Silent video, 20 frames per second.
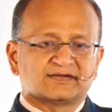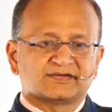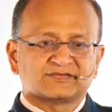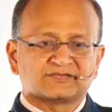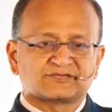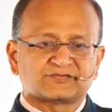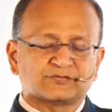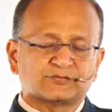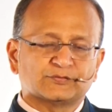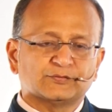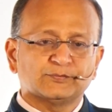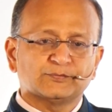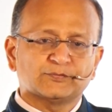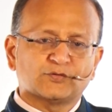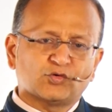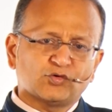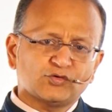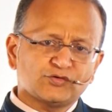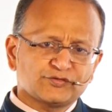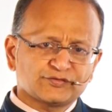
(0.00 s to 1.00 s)
So,
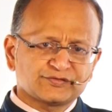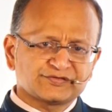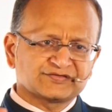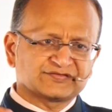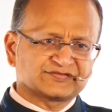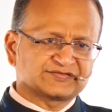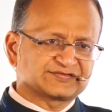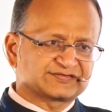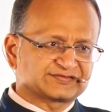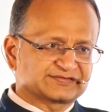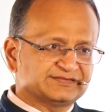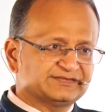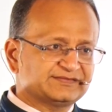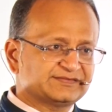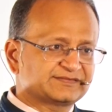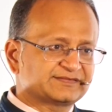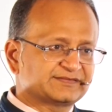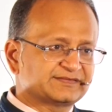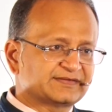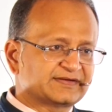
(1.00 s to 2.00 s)
all your
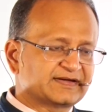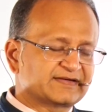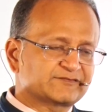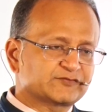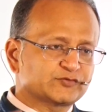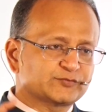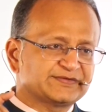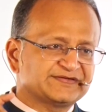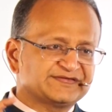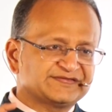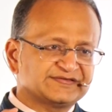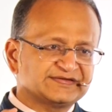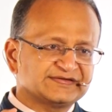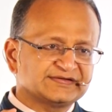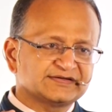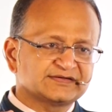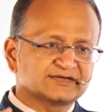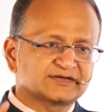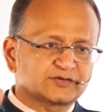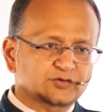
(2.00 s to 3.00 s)
decisions have to be seen
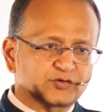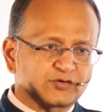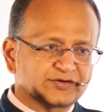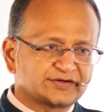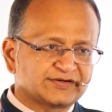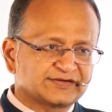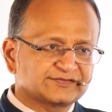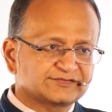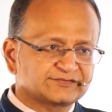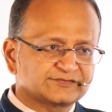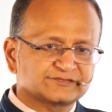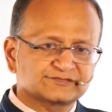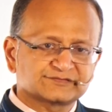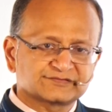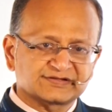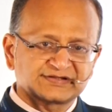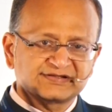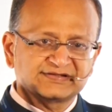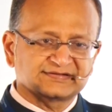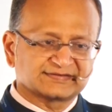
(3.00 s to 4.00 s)
in the context of
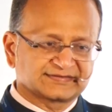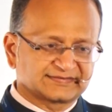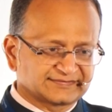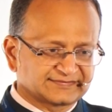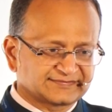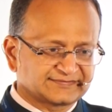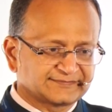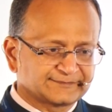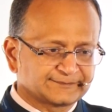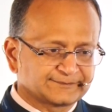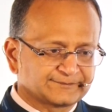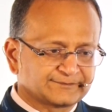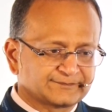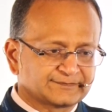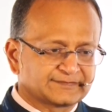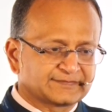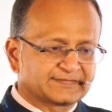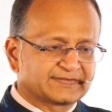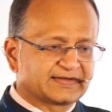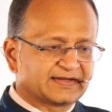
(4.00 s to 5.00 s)
three things.
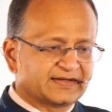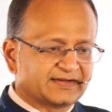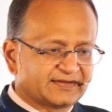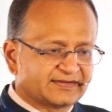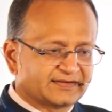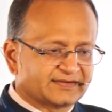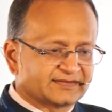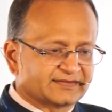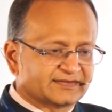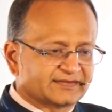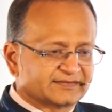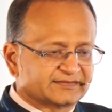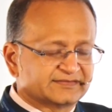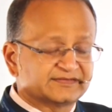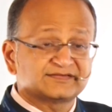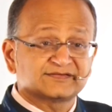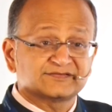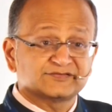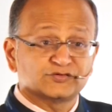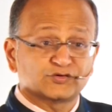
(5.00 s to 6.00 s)

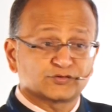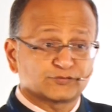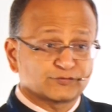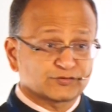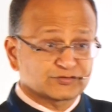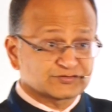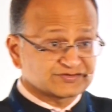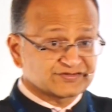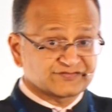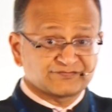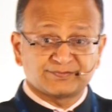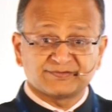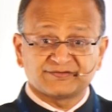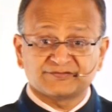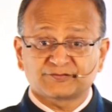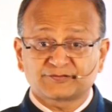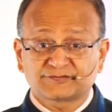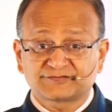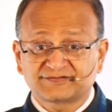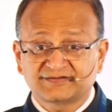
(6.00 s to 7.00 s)
This is not what Jeff
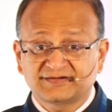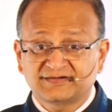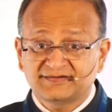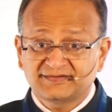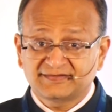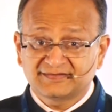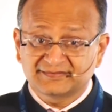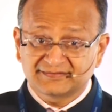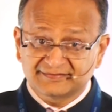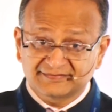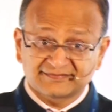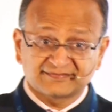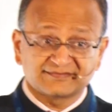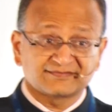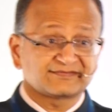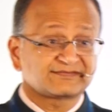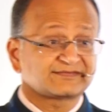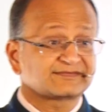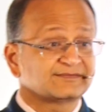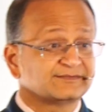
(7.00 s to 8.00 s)
Bezos said. This
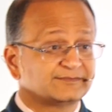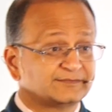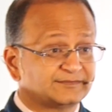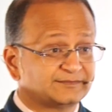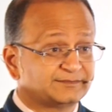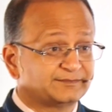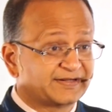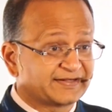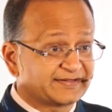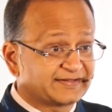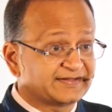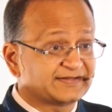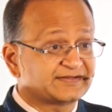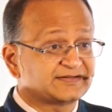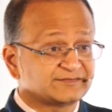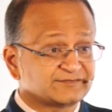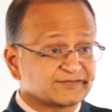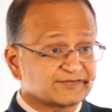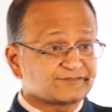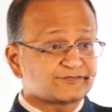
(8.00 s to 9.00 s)
is my
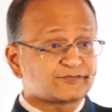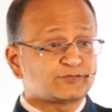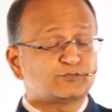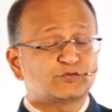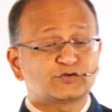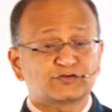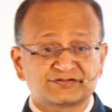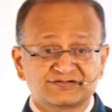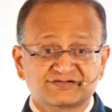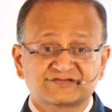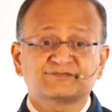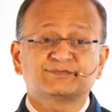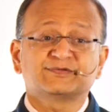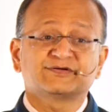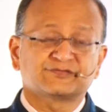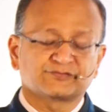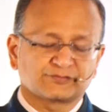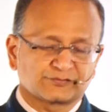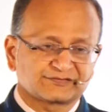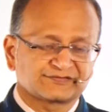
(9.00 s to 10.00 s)
takeaway from what Jeff
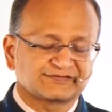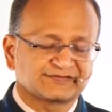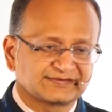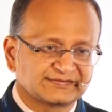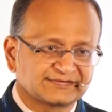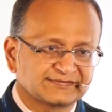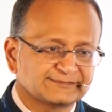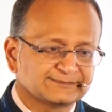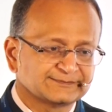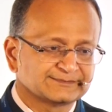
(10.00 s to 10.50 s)
Bezos said.